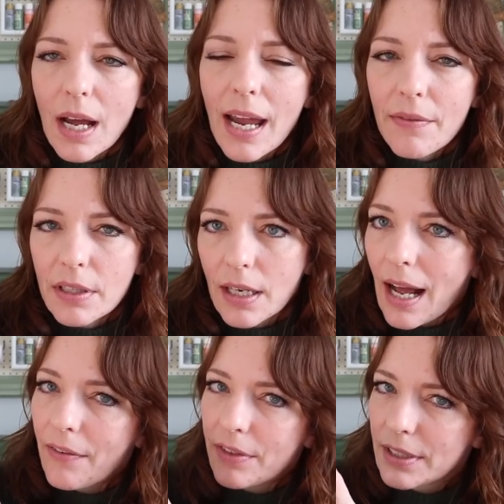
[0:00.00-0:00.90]
I haven't done,
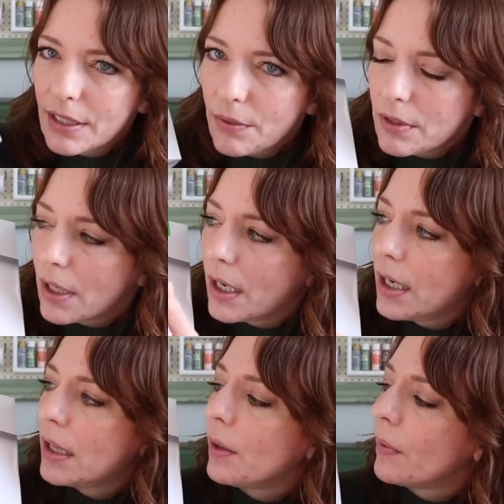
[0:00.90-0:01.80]
obviously done
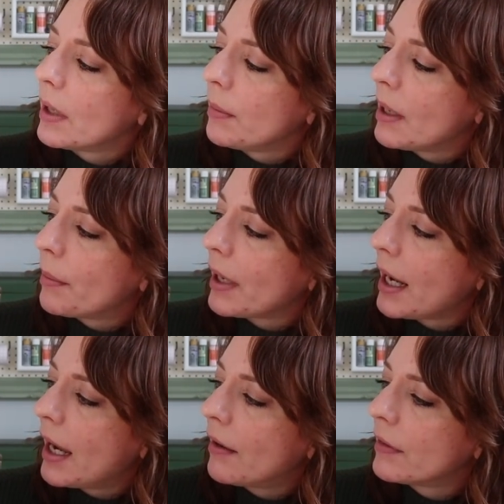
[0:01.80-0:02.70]
anything with them yet, but I
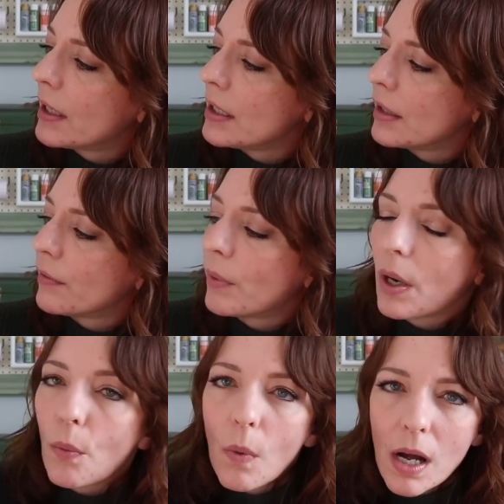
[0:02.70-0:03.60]
have an idea of what
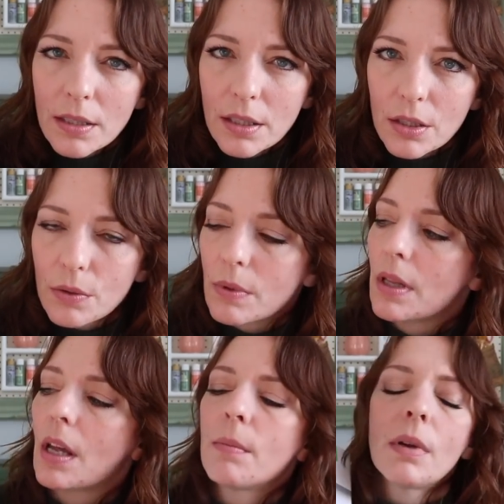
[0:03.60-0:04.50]
I want to do with
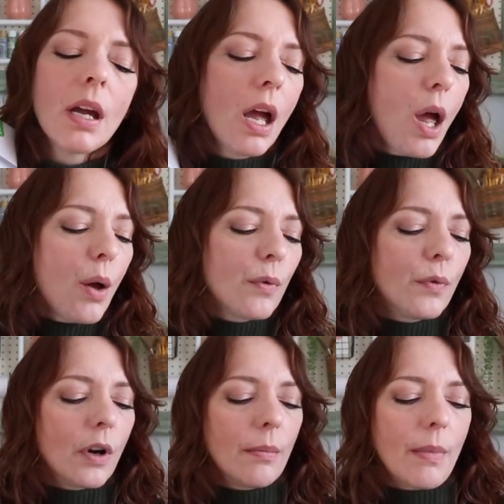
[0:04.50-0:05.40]
them
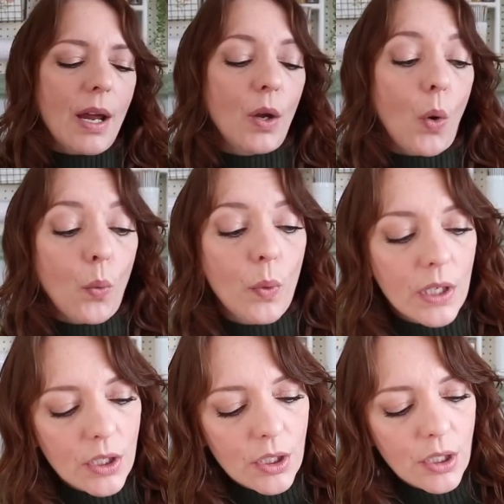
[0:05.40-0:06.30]
for my
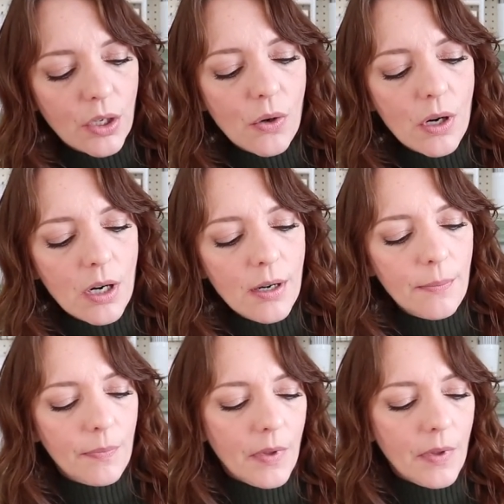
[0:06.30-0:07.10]
winter decor.